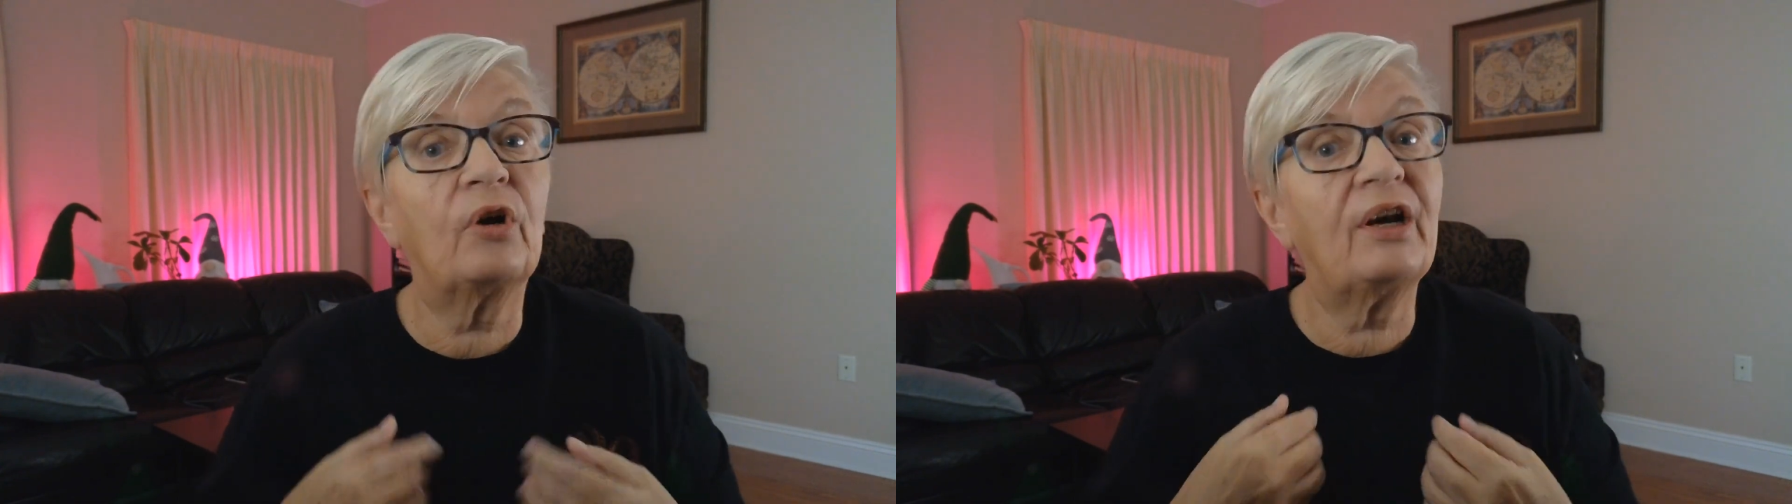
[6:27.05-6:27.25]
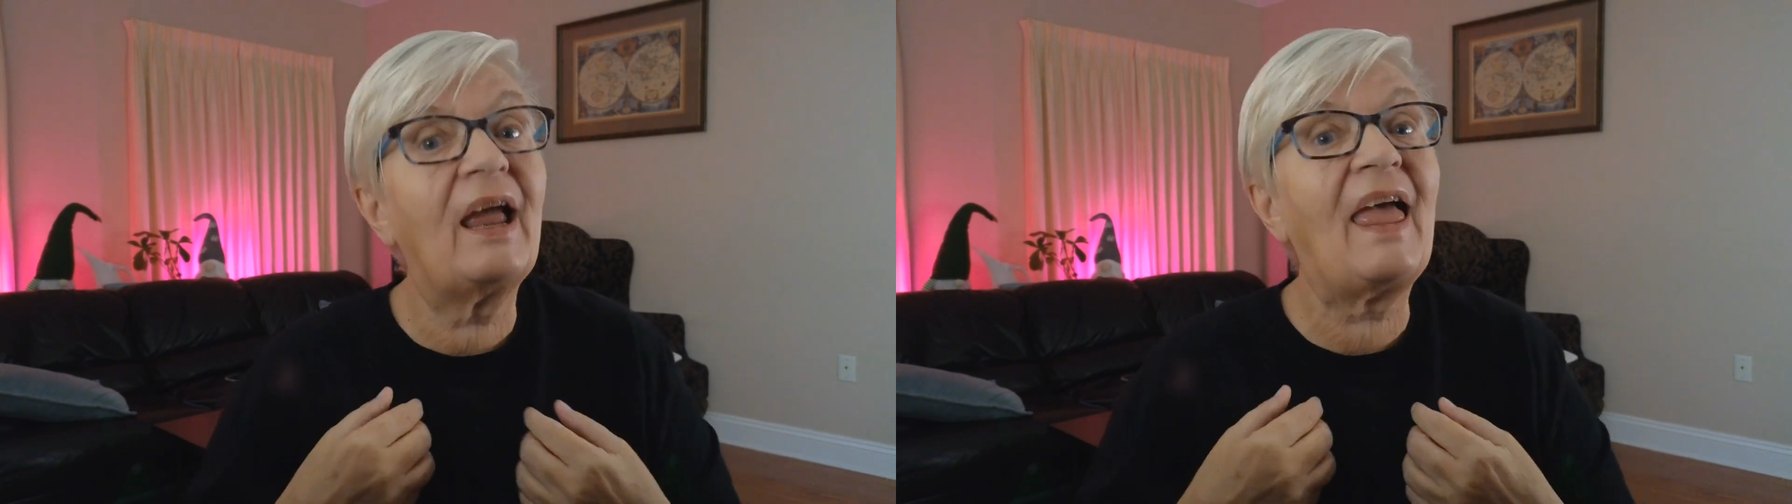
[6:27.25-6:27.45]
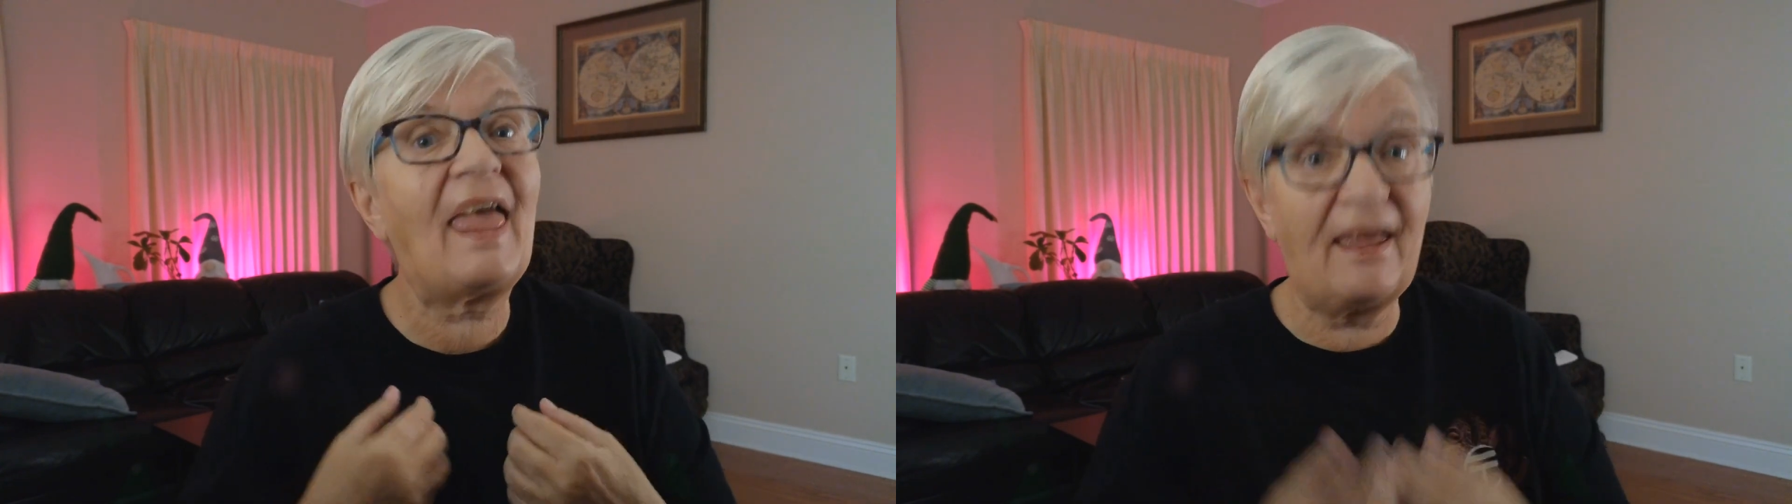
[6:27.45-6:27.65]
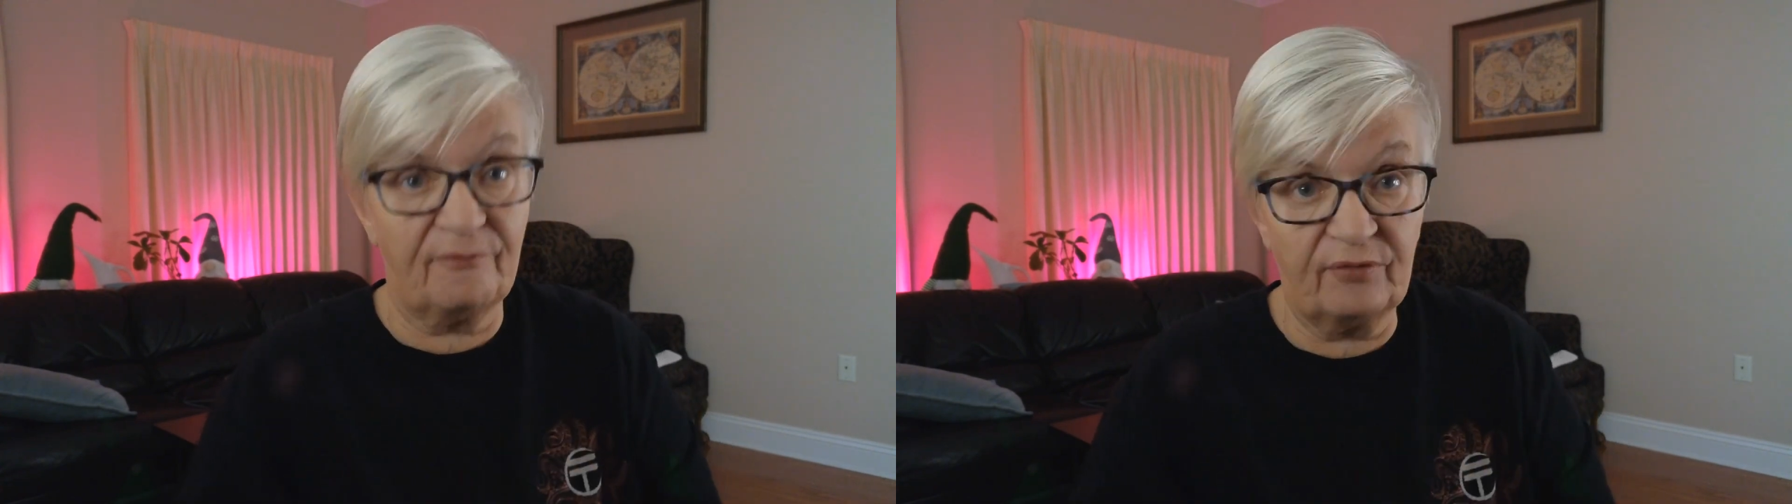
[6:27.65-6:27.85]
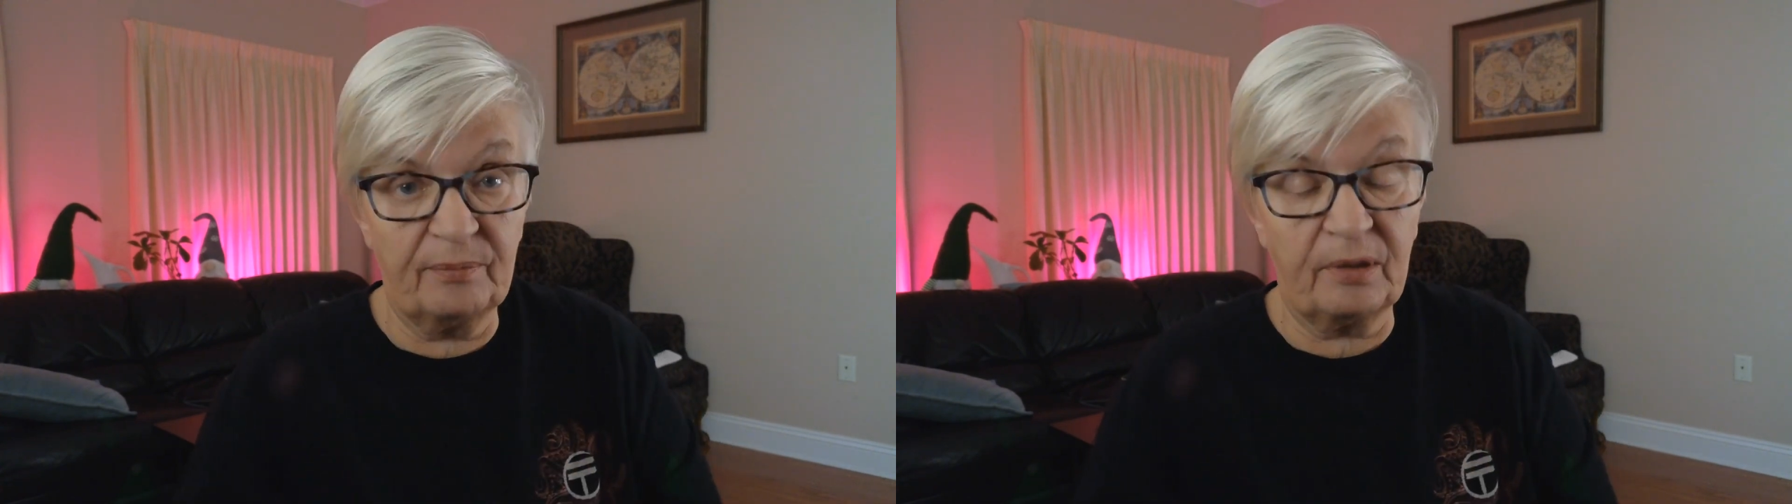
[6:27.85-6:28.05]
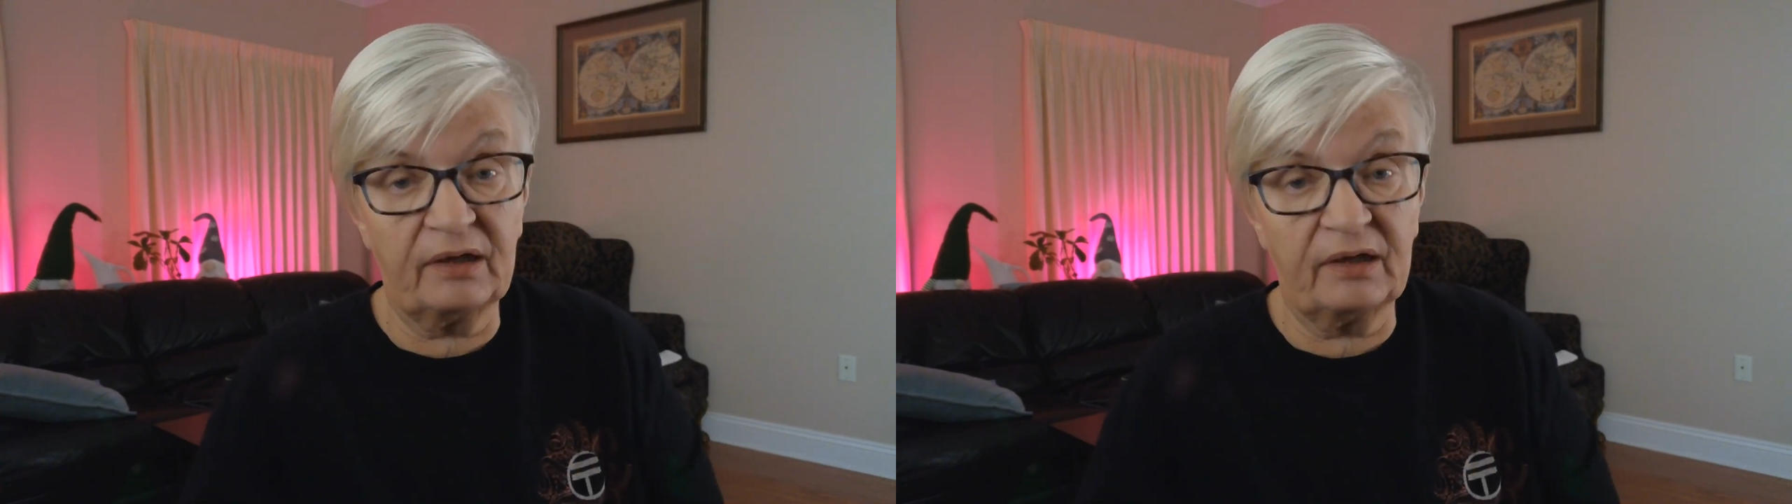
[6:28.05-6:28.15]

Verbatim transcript: everybody.